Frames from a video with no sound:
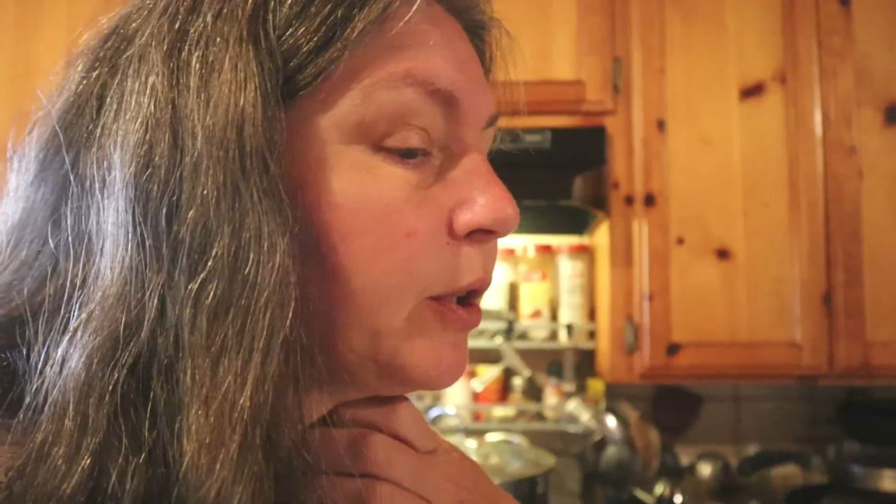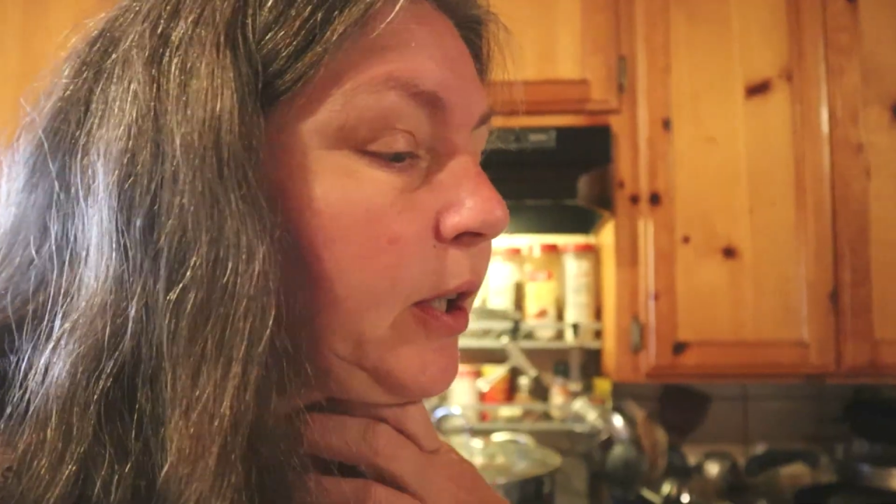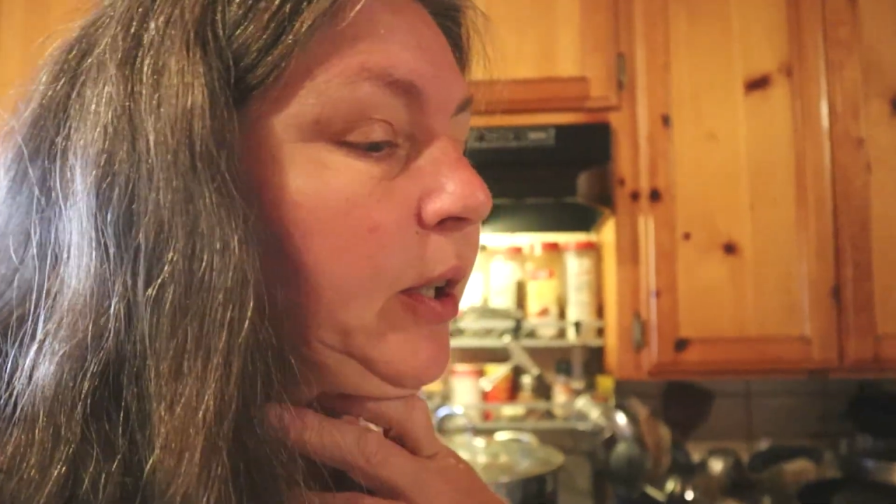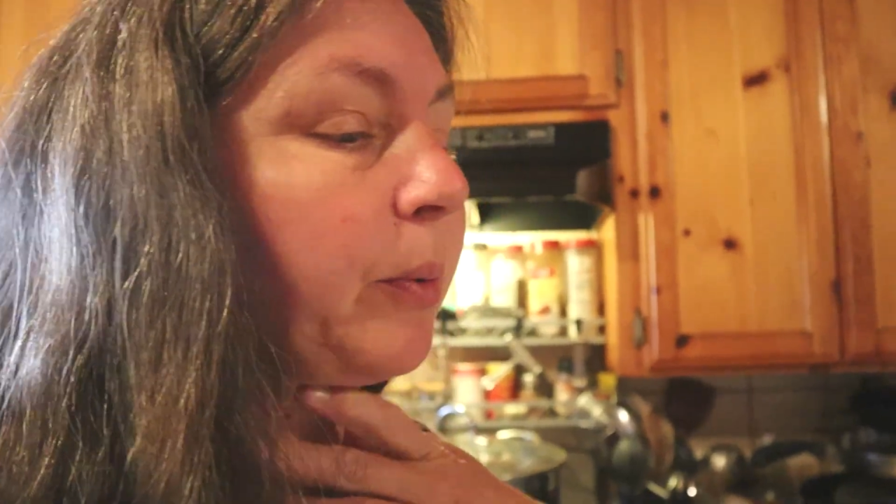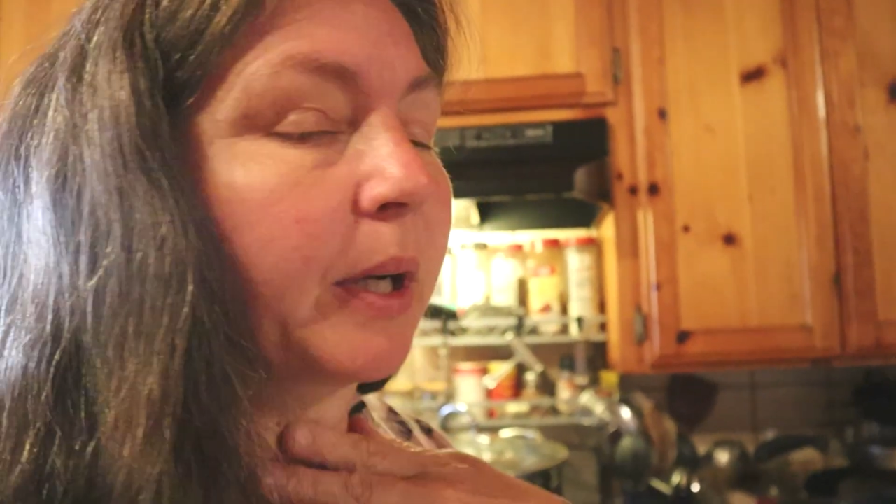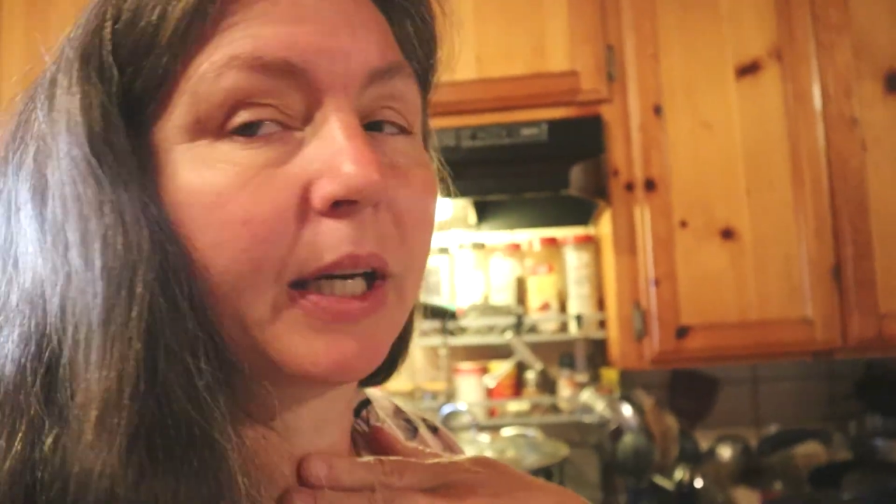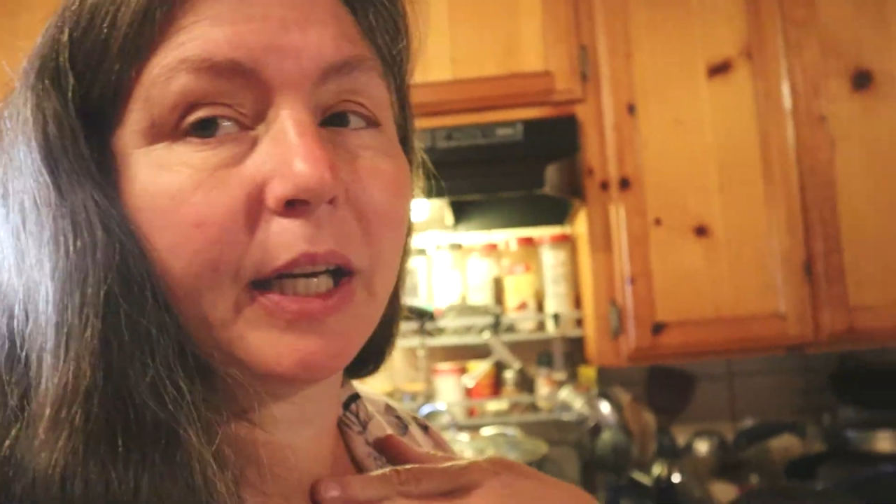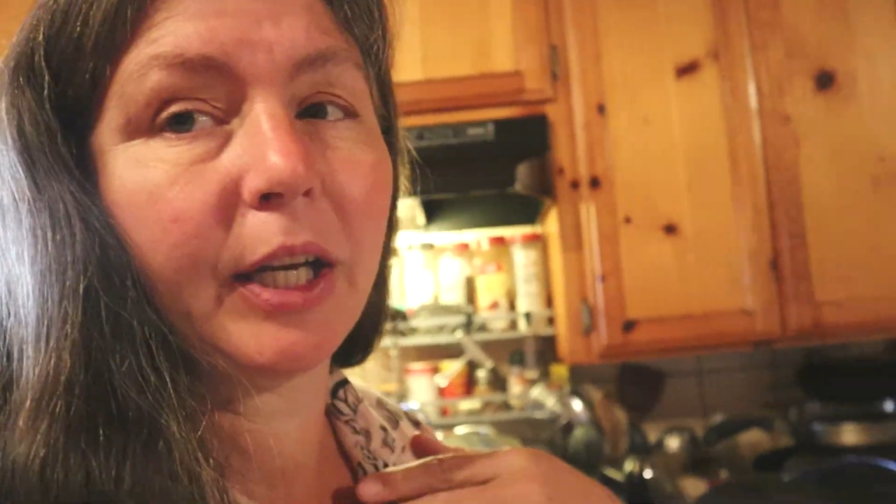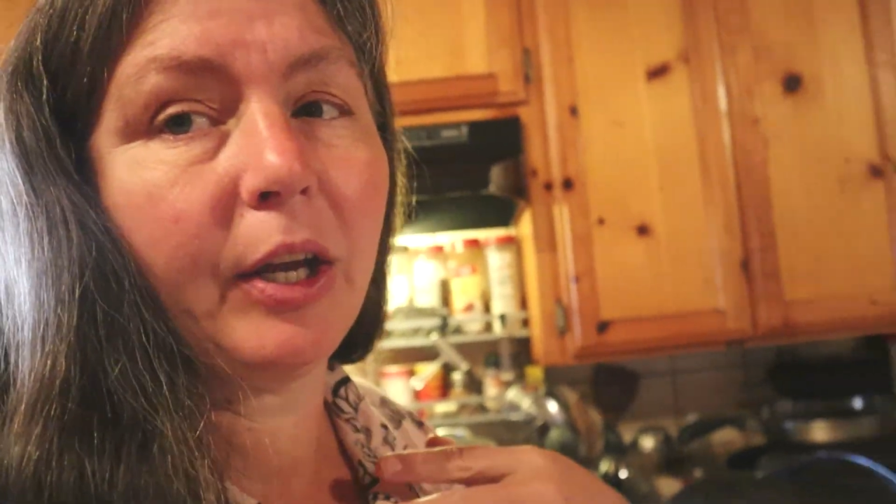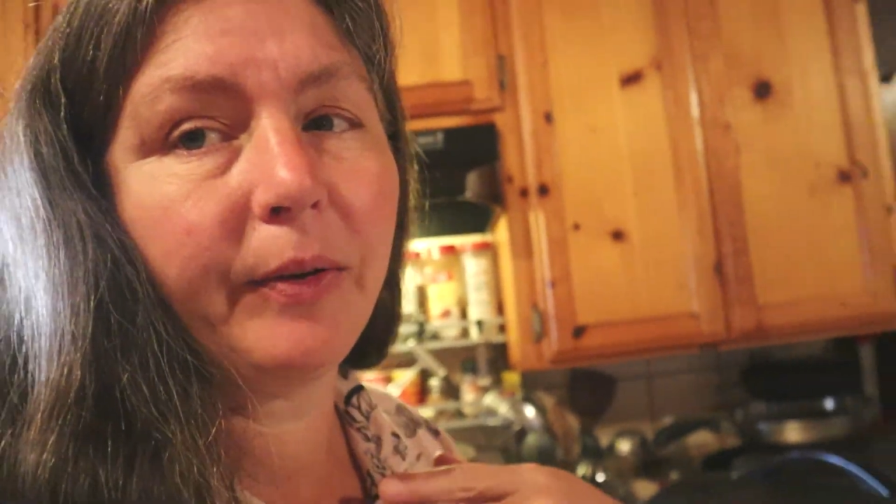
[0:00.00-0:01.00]
and then we're gonna
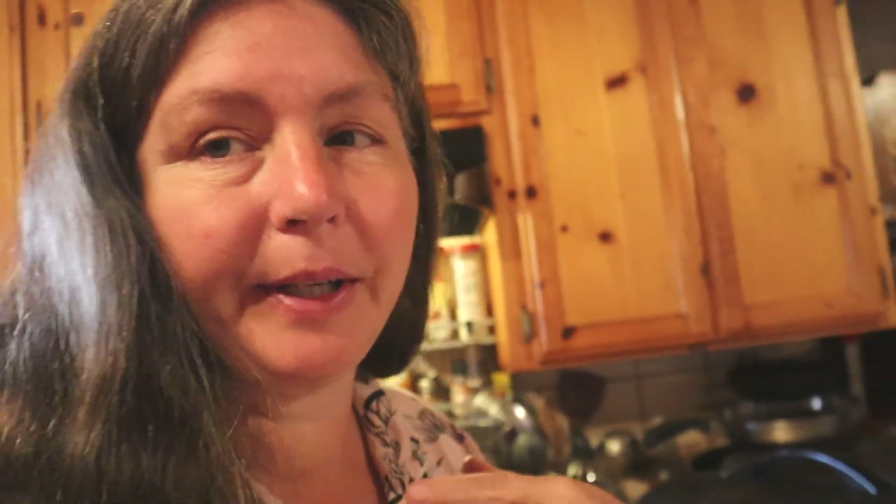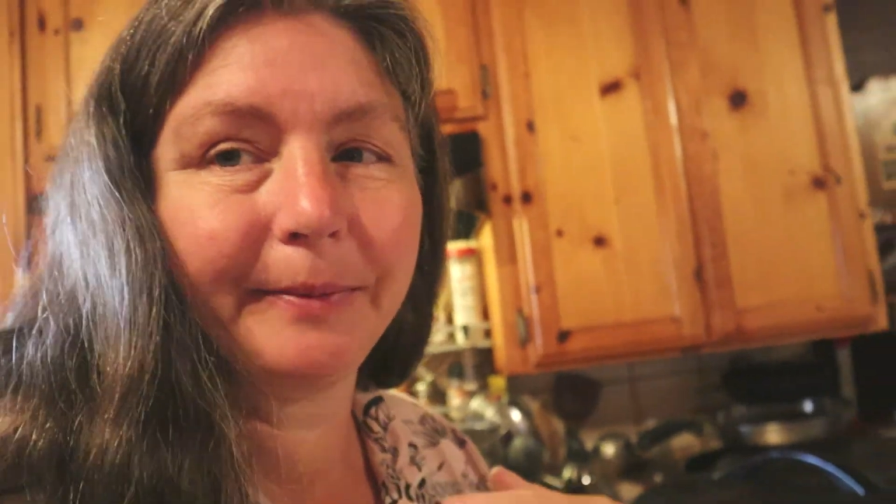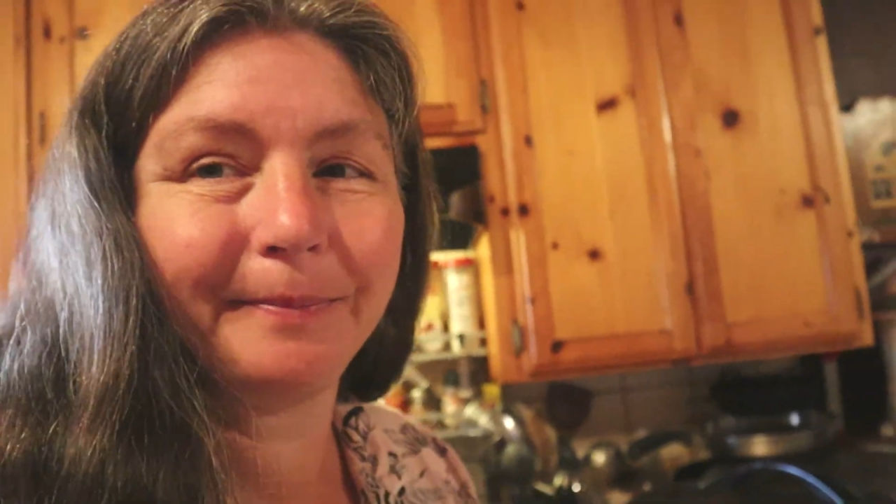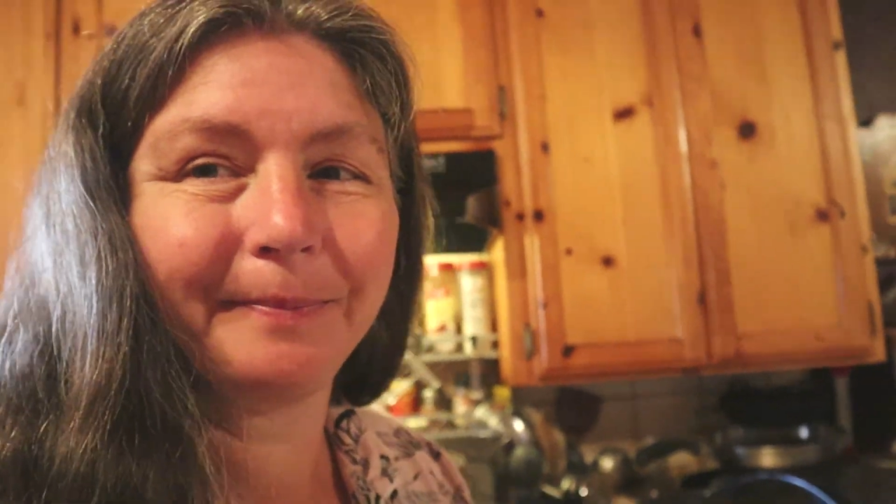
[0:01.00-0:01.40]
get going.